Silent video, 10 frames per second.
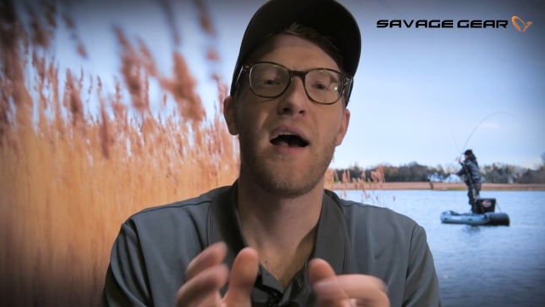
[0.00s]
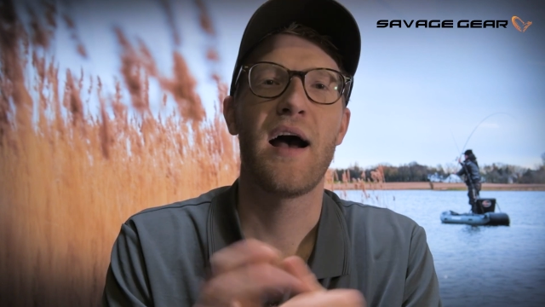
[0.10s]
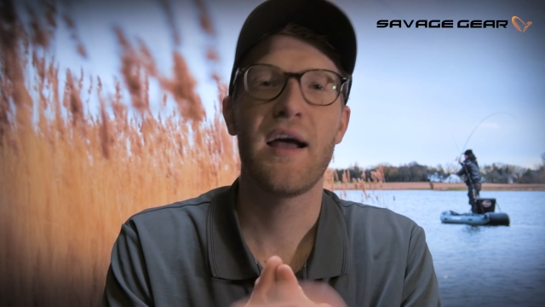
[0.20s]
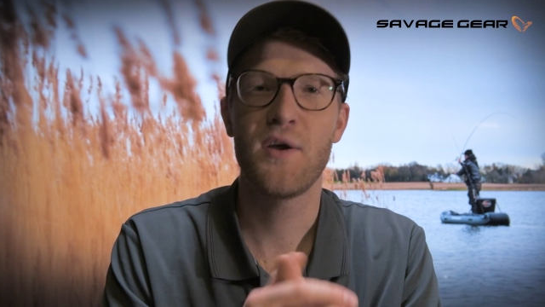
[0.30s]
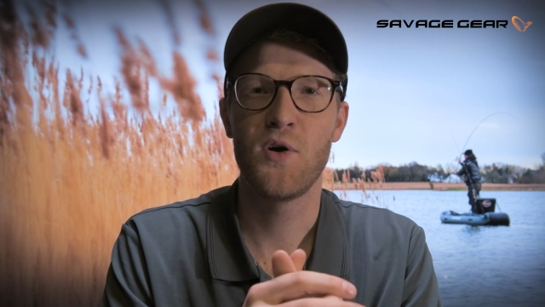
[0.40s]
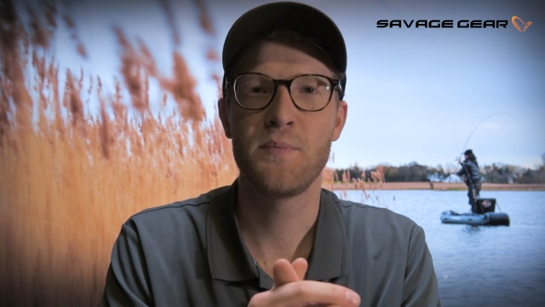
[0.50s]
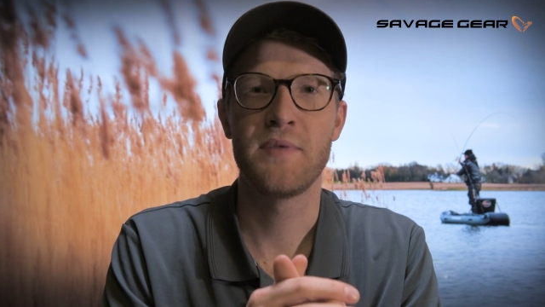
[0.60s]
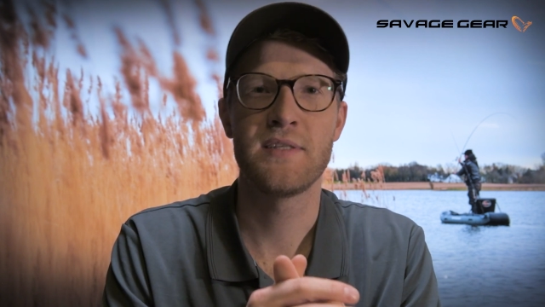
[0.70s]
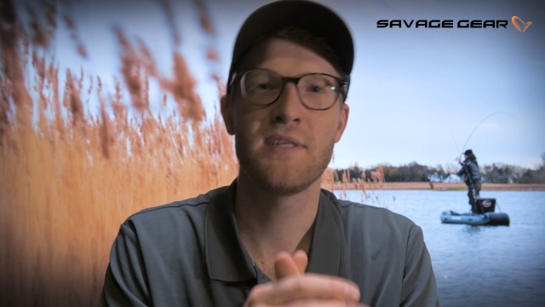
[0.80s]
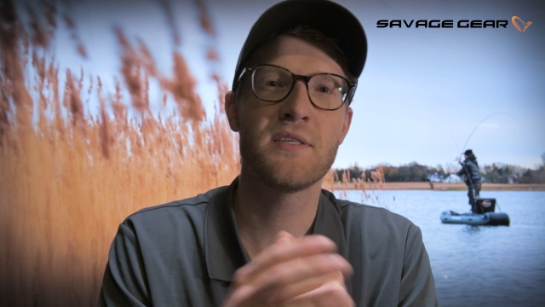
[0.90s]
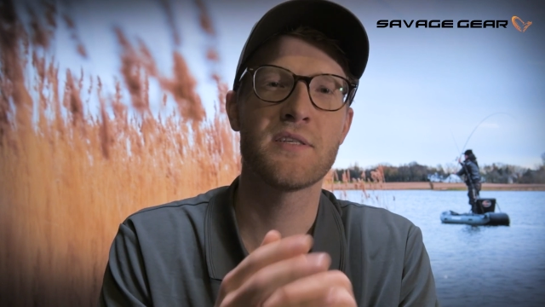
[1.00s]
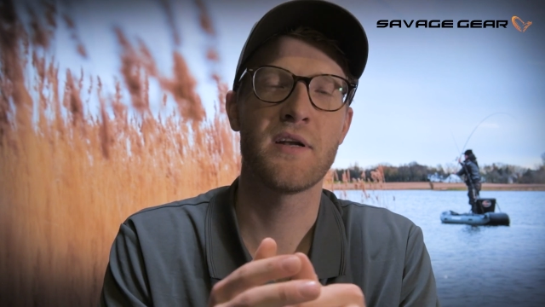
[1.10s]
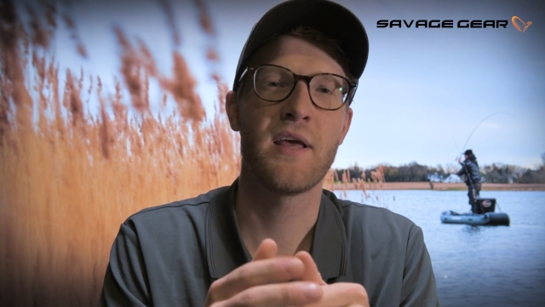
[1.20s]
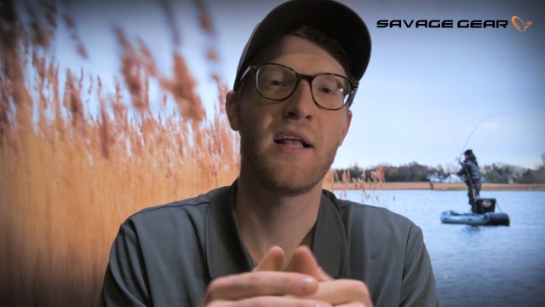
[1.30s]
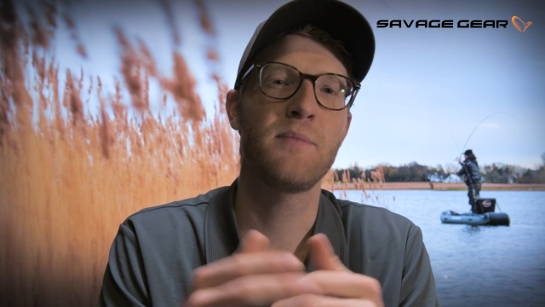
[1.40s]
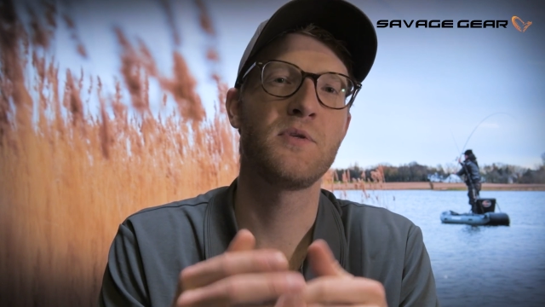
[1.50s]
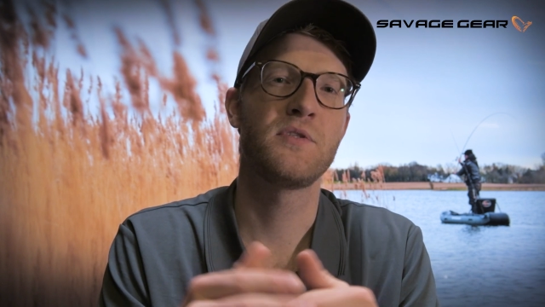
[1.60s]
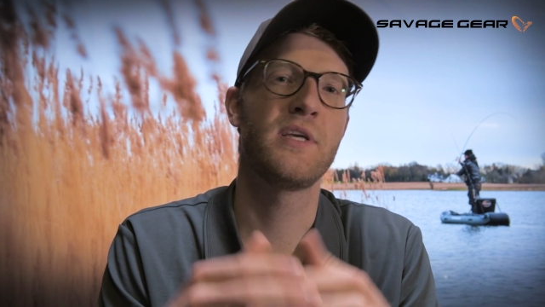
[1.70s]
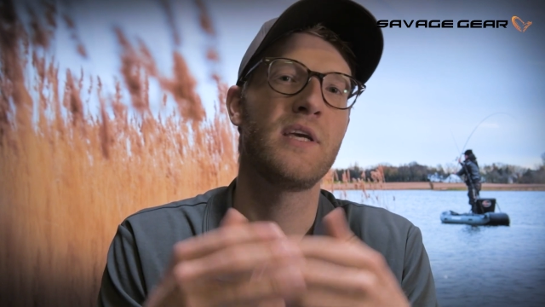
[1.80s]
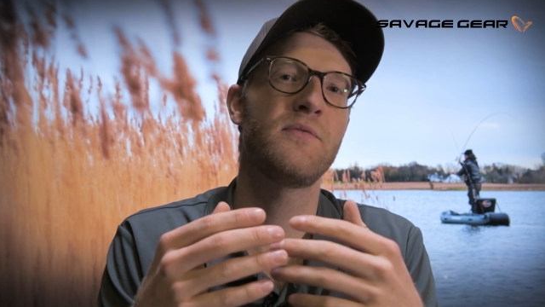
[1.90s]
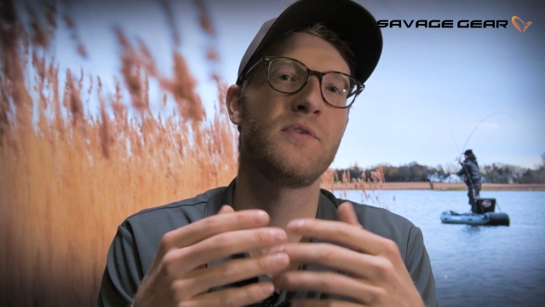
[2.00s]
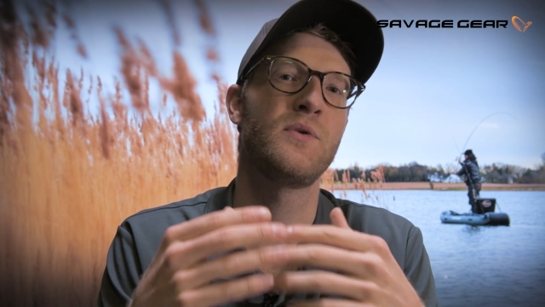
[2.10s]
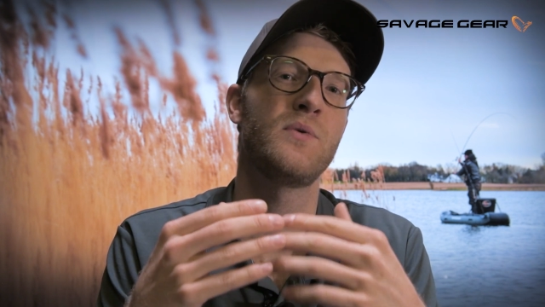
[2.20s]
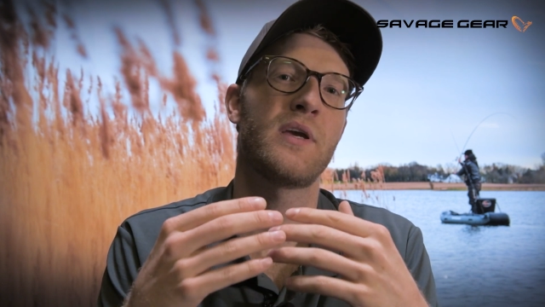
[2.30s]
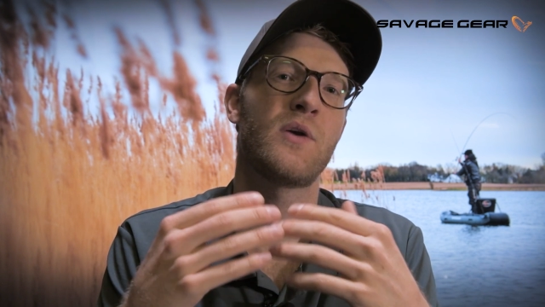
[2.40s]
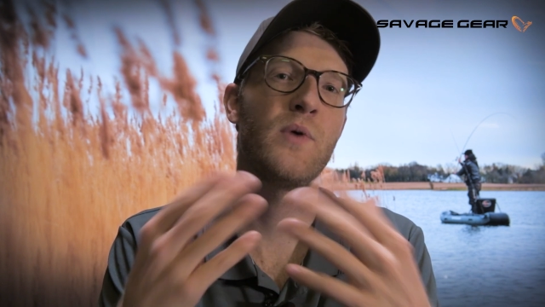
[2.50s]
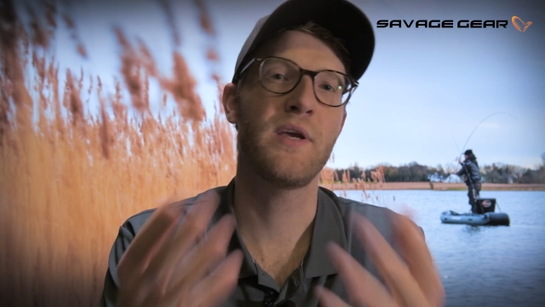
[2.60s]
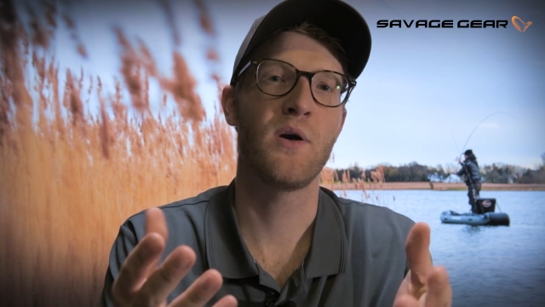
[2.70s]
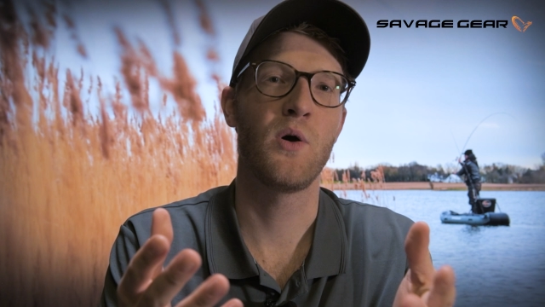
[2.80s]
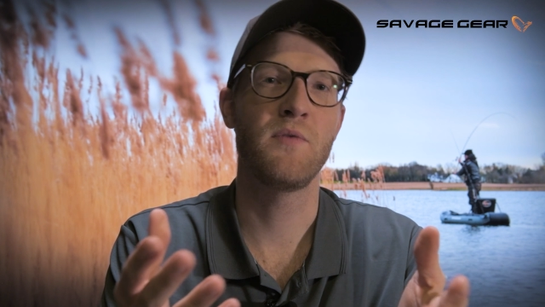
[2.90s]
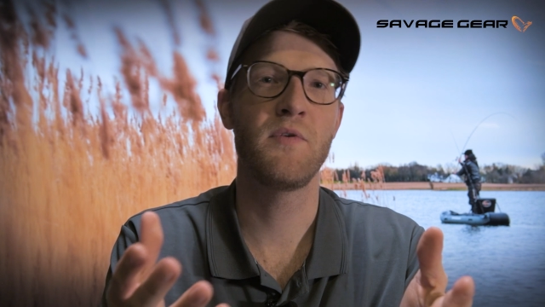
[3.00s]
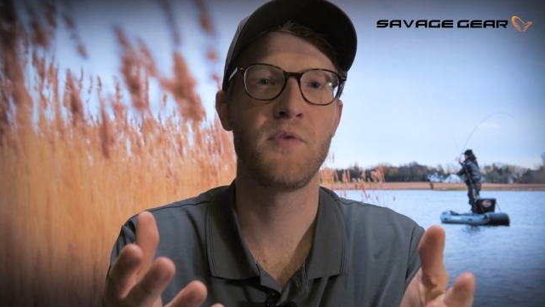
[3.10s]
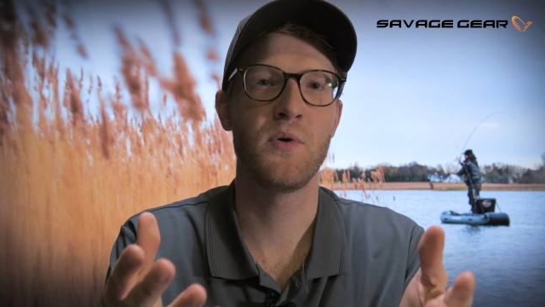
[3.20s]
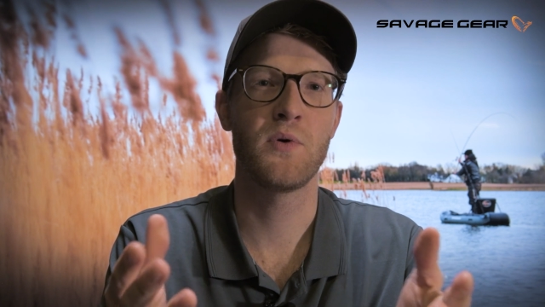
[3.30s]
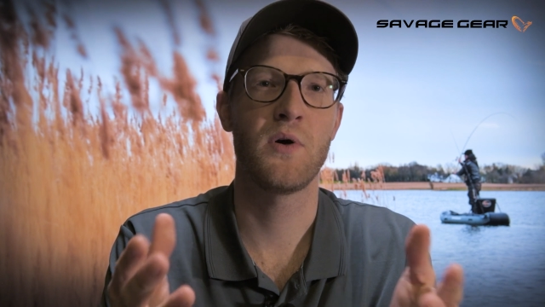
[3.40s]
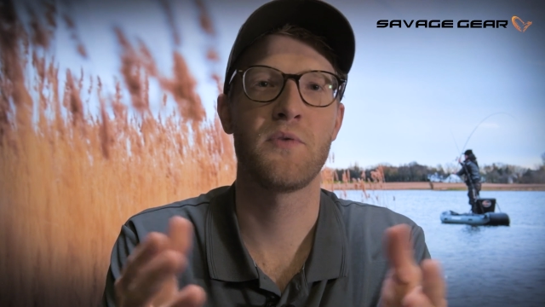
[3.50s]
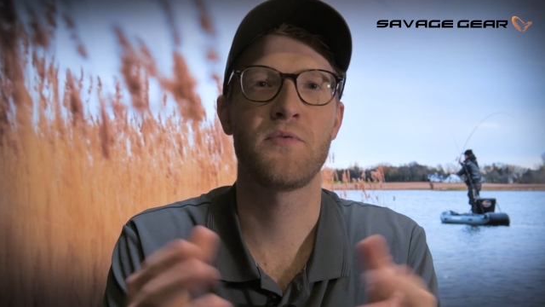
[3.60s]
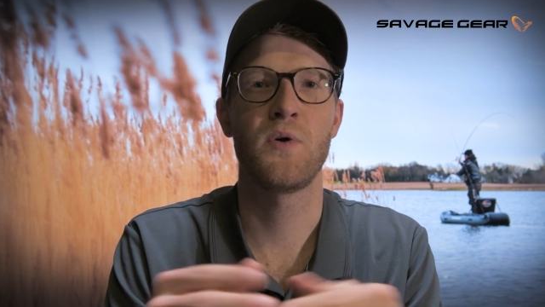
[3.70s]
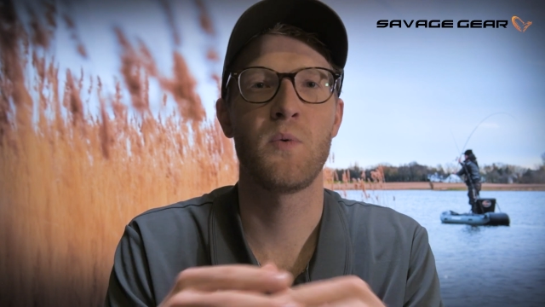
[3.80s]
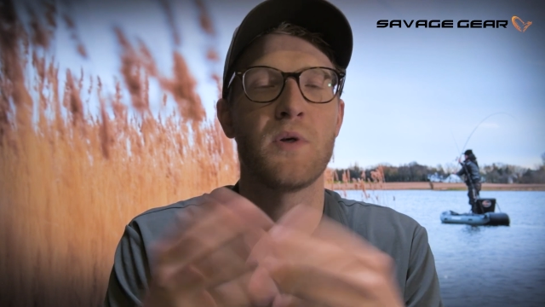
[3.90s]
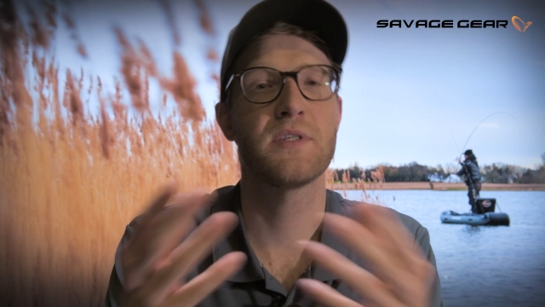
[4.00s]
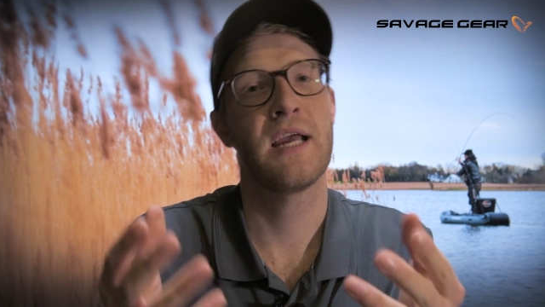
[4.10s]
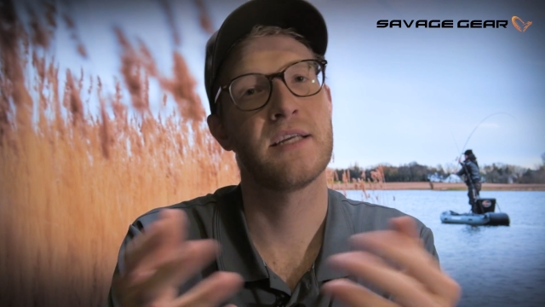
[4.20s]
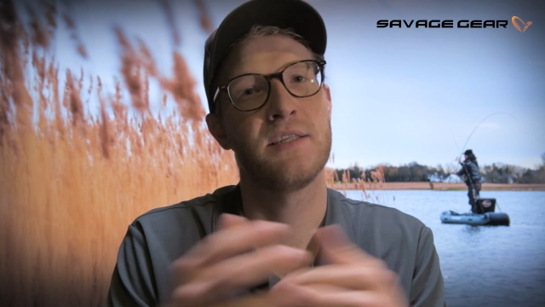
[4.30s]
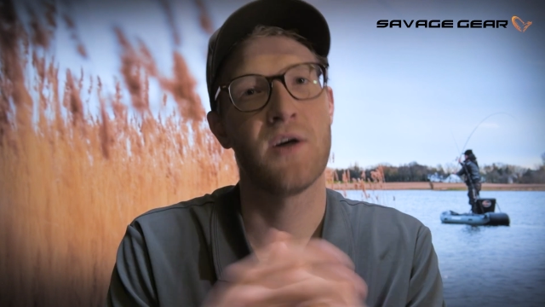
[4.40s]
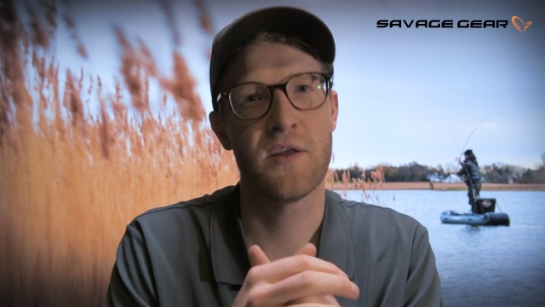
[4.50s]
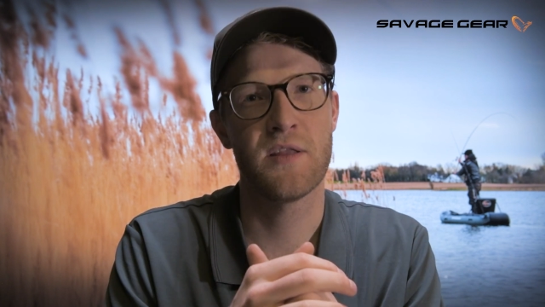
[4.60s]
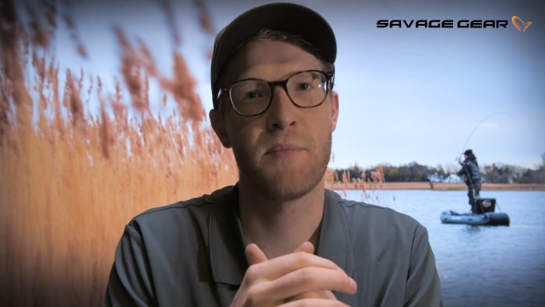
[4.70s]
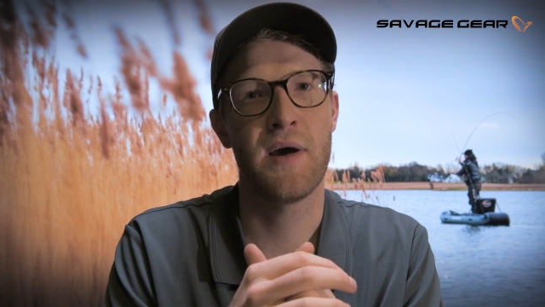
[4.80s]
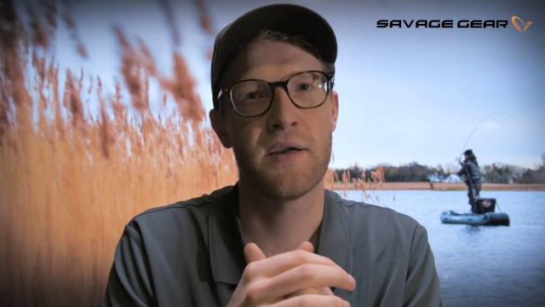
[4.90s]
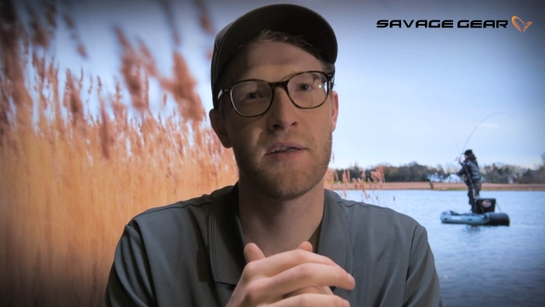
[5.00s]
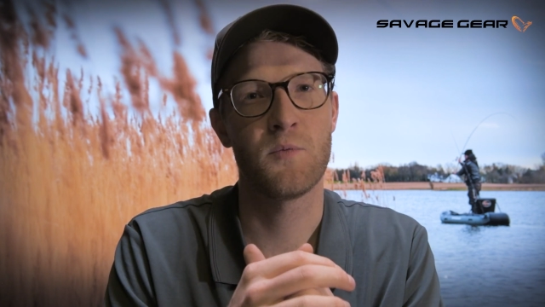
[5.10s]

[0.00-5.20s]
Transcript: I hope that this is going to help you to give you a quick overview of what's actually on the market.